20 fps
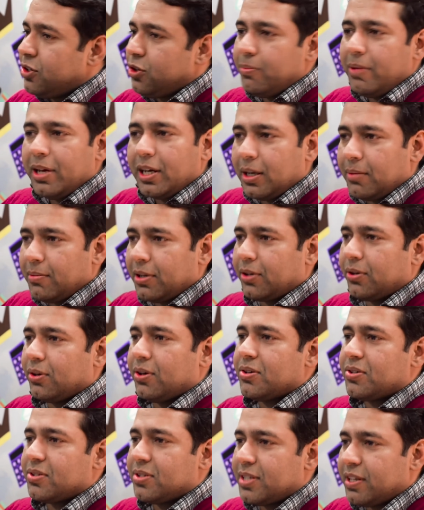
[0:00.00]
you may come
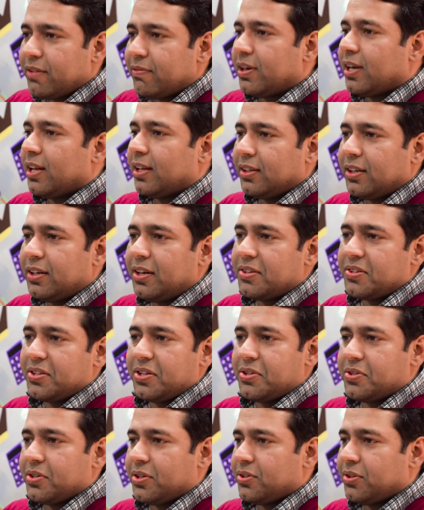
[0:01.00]
across several other
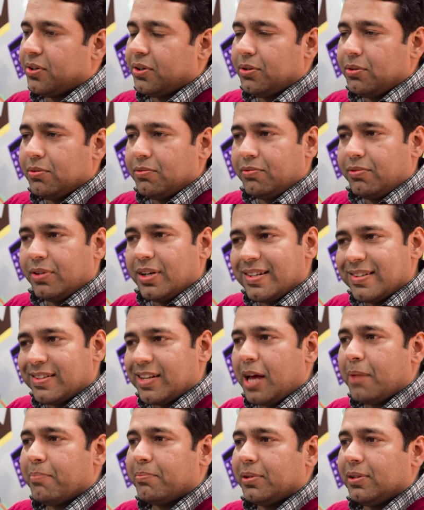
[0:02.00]
decisions. You know, for
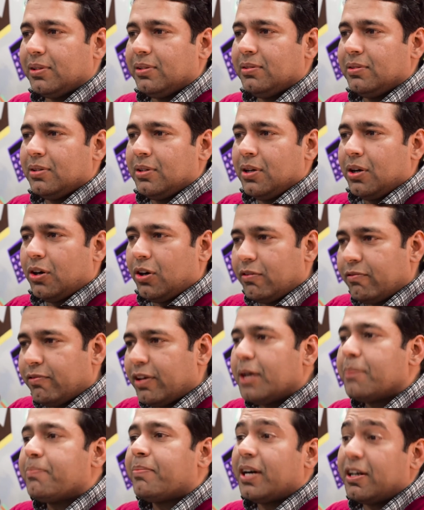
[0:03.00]
example, on
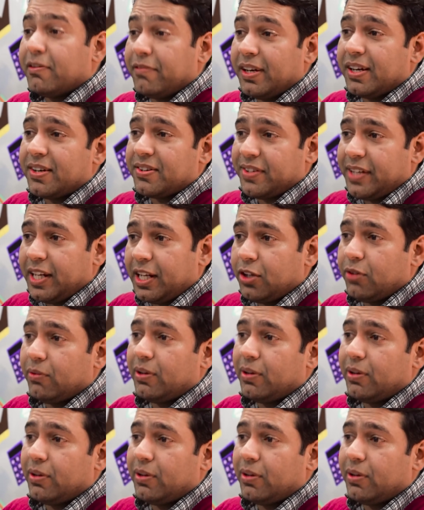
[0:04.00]
one part, we are saying you